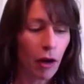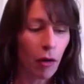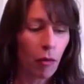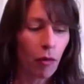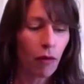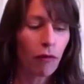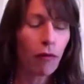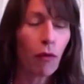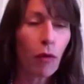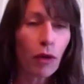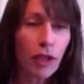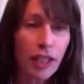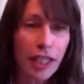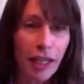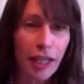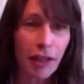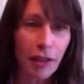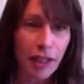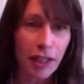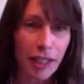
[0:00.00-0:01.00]
We're four
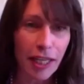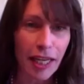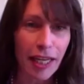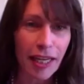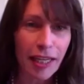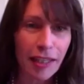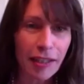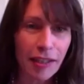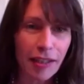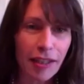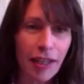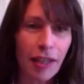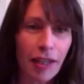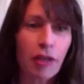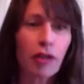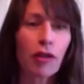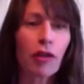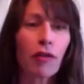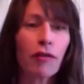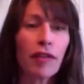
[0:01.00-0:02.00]
CLCs
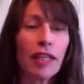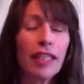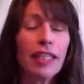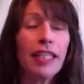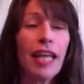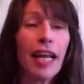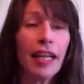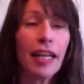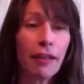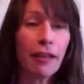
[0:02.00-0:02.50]
serving 10